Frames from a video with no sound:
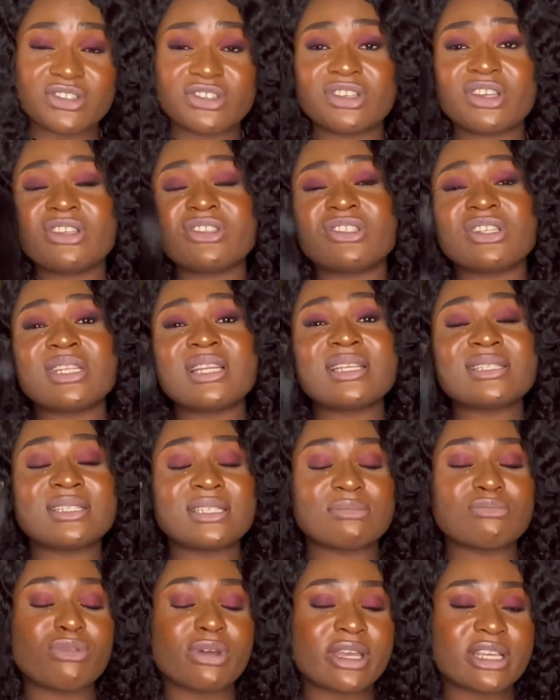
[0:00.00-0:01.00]
The HG lace is
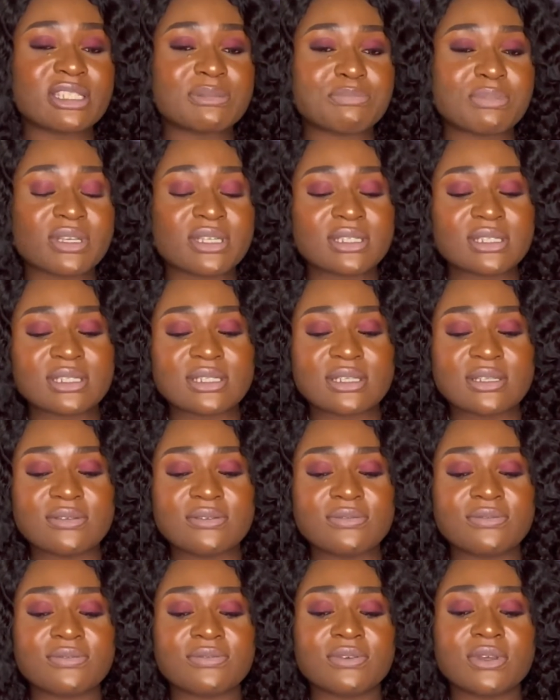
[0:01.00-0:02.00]
more
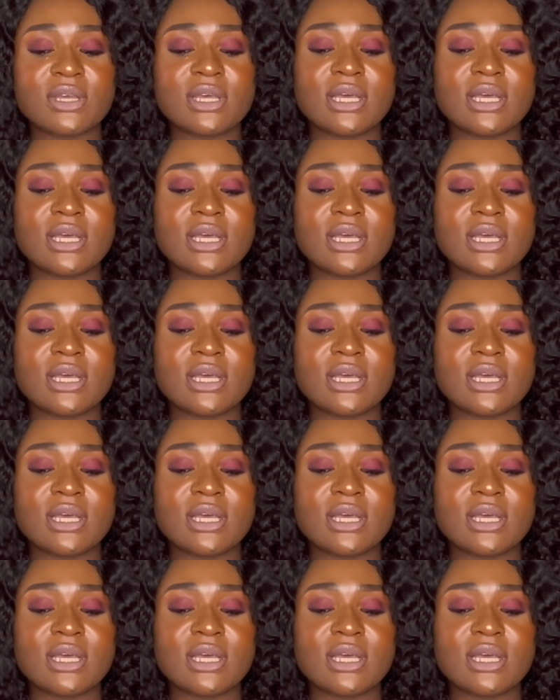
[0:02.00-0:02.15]
expensive